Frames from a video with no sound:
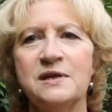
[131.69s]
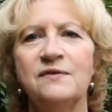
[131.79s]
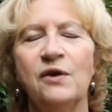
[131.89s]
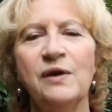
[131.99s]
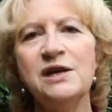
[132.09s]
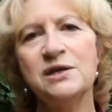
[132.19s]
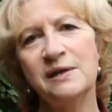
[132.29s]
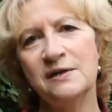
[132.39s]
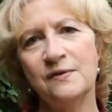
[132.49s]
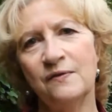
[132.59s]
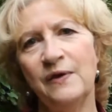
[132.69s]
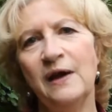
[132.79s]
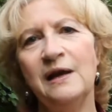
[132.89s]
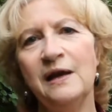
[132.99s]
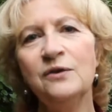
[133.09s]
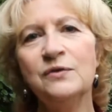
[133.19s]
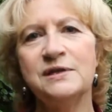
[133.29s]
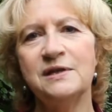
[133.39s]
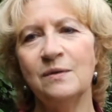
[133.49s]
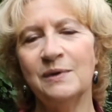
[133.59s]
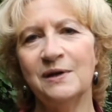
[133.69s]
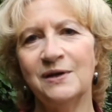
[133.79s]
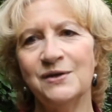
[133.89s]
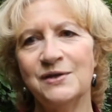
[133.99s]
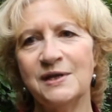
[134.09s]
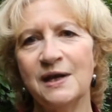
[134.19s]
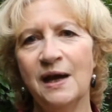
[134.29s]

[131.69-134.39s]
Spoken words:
variation is fairly interesting because